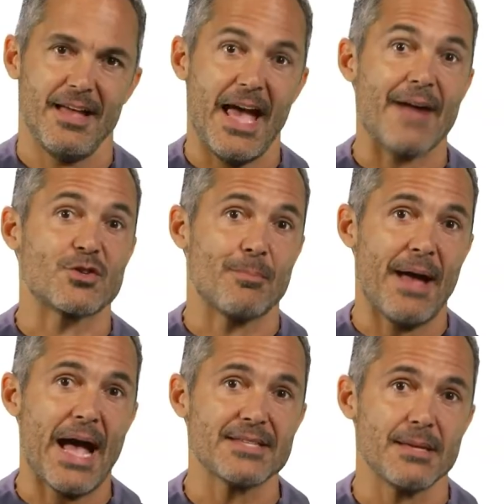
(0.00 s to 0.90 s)
After
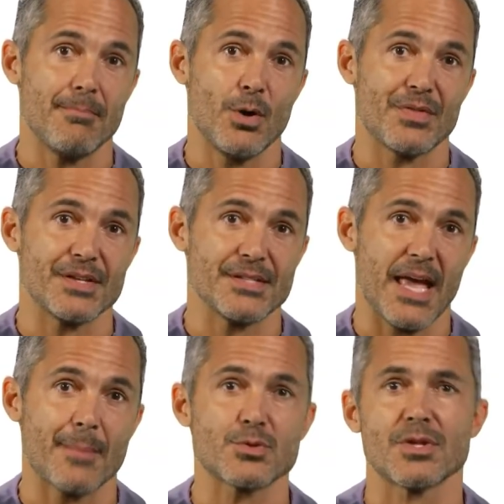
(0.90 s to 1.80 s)
passing both
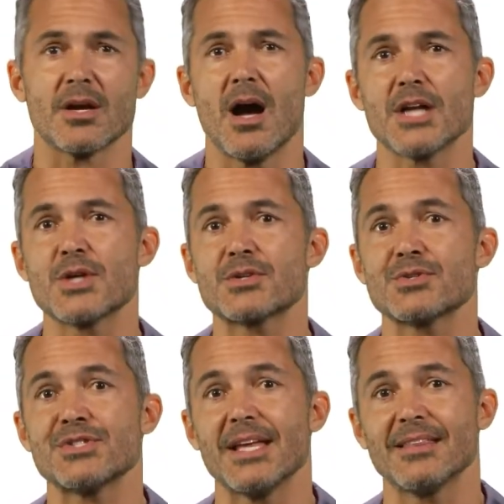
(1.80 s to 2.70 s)
exams with the Contractor
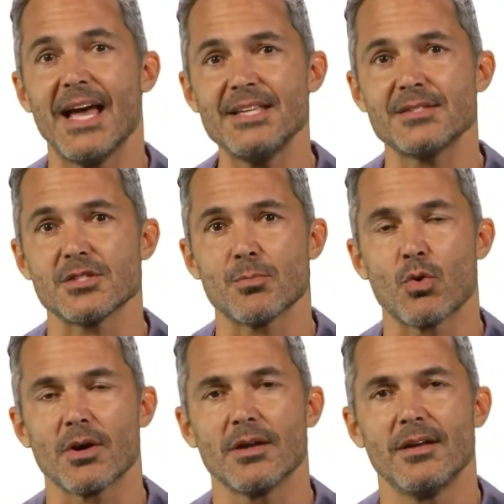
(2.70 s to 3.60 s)
State License
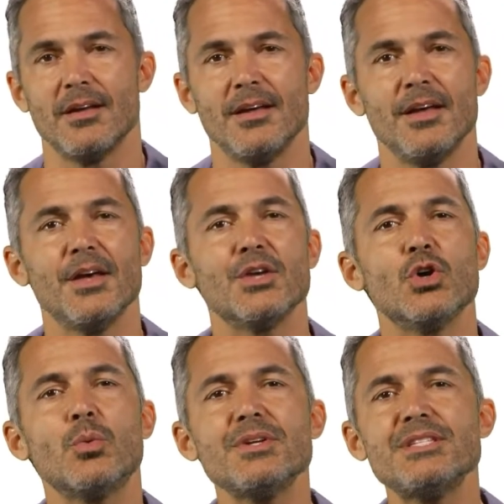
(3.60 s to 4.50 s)
Board,
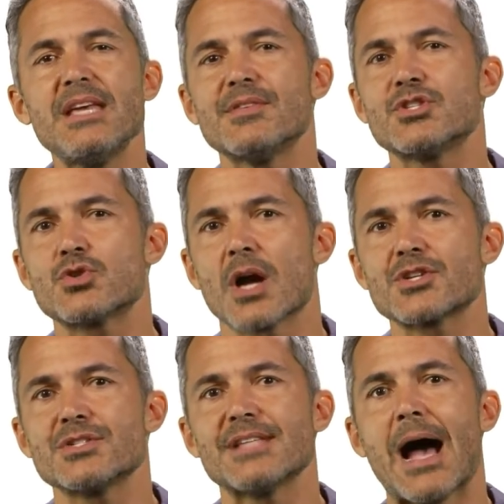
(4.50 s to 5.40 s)
you'll receive
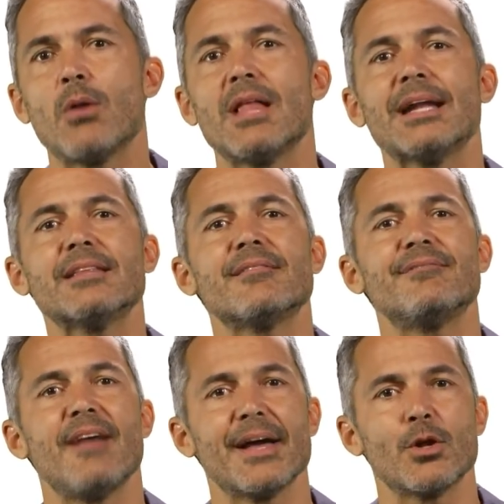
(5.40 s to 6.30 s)
instructions outlining the
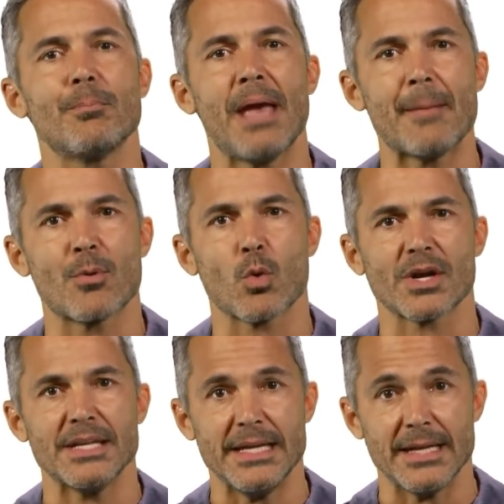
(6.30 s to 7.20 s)
final
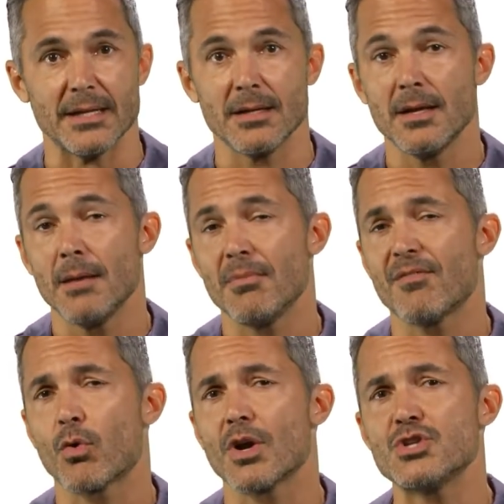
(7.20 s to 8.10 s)
paperwork needed
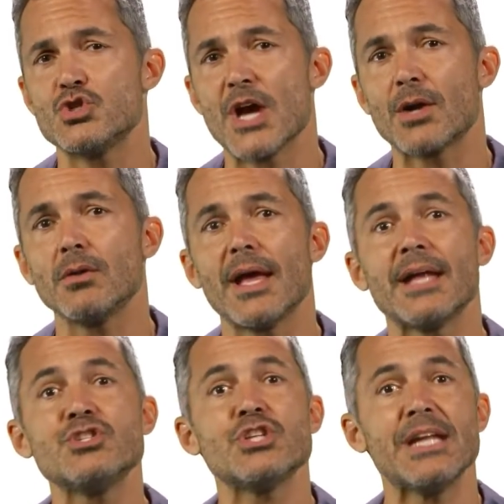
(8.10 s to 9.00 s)
before a General
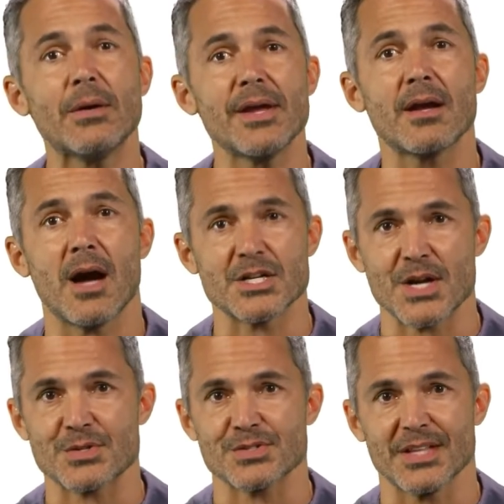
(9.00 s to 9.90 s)
Engineering
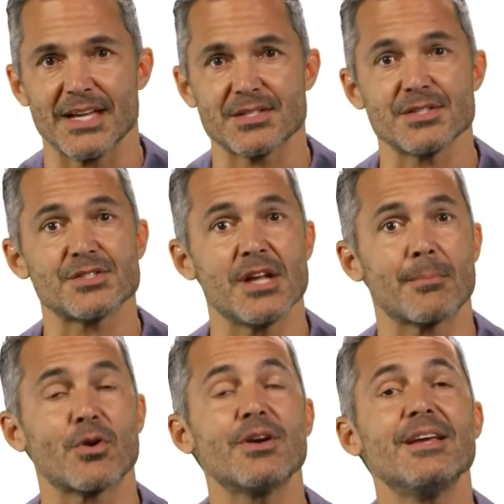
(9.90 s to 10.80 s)
Contractor's License
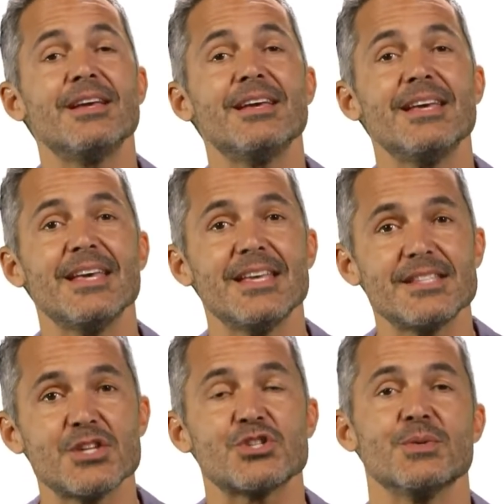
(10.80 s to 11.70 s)
number is
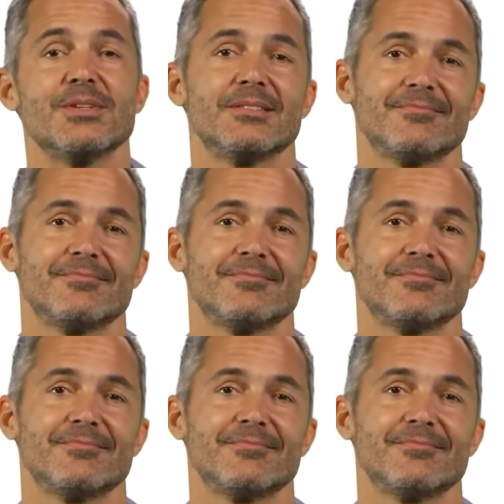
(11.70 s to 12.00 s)
issued.